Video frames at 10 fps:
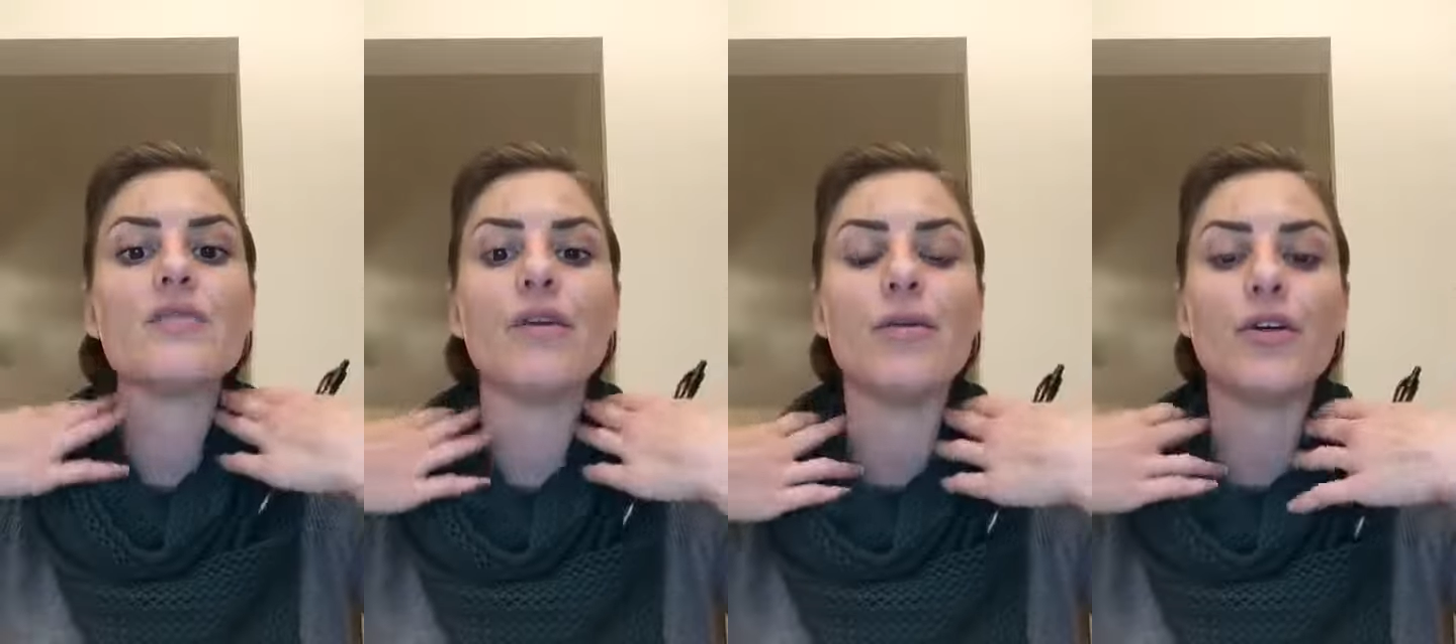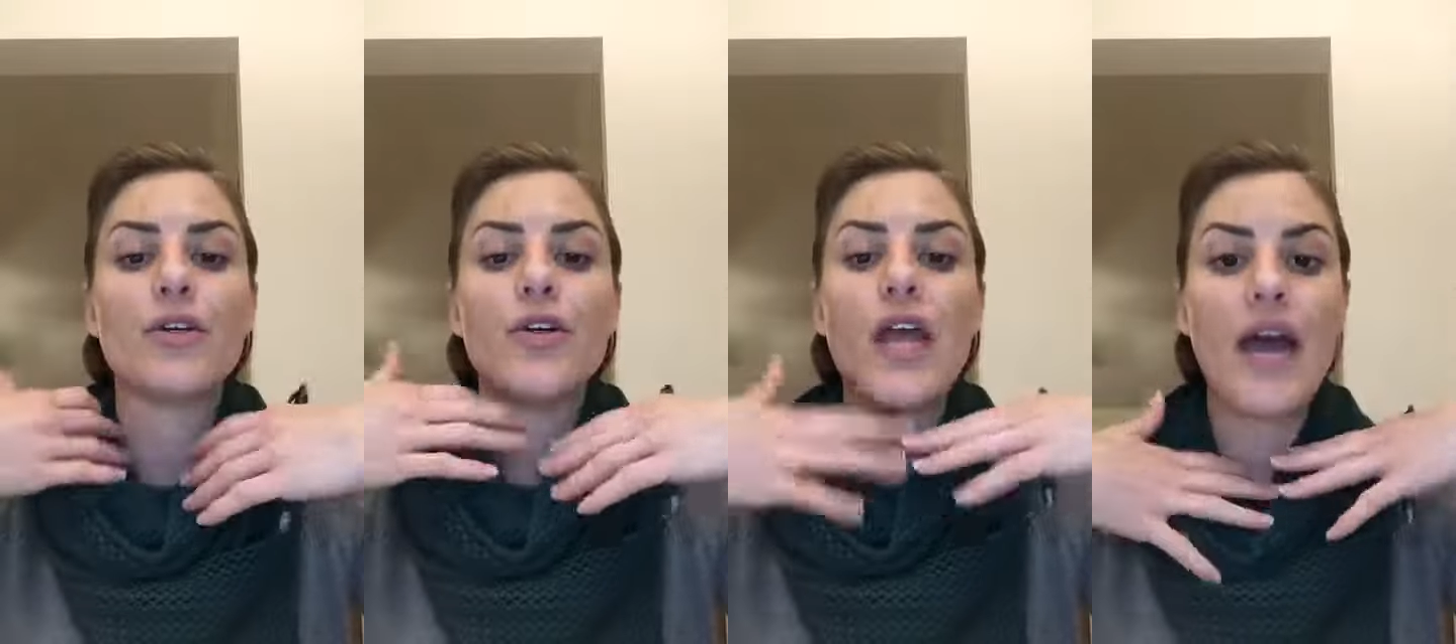maybe on your
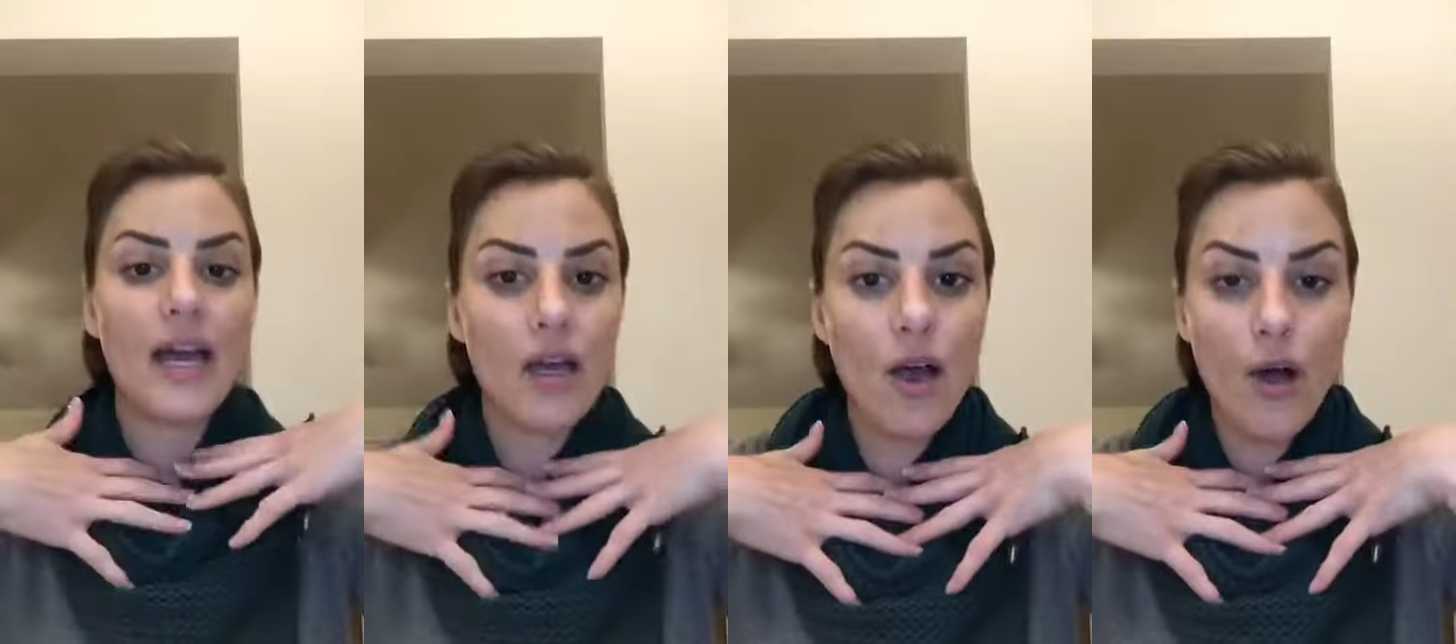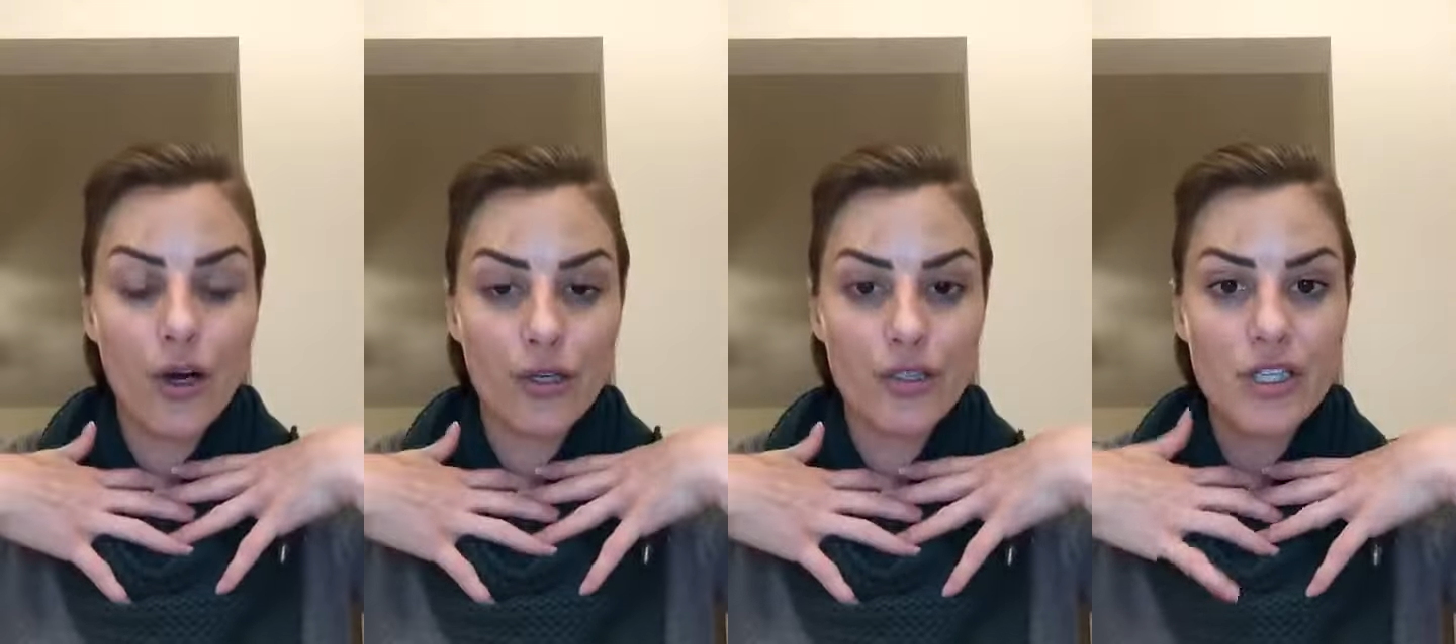neck, on
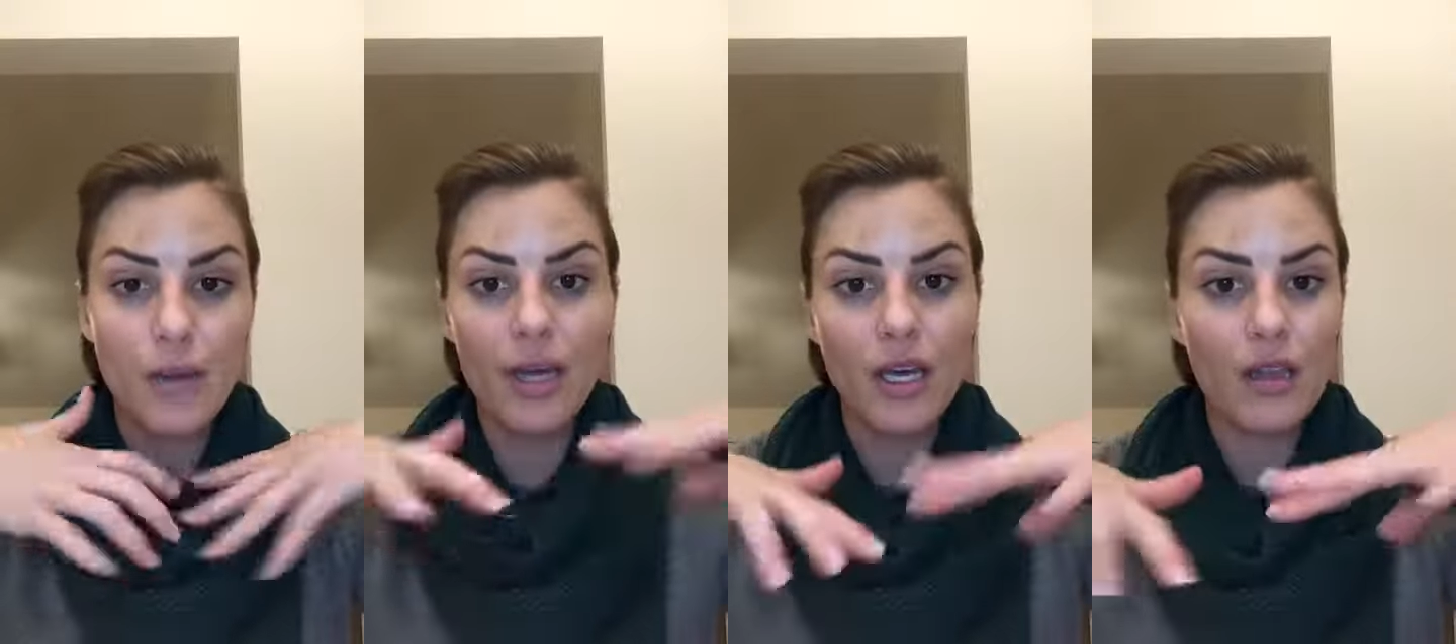your stomach,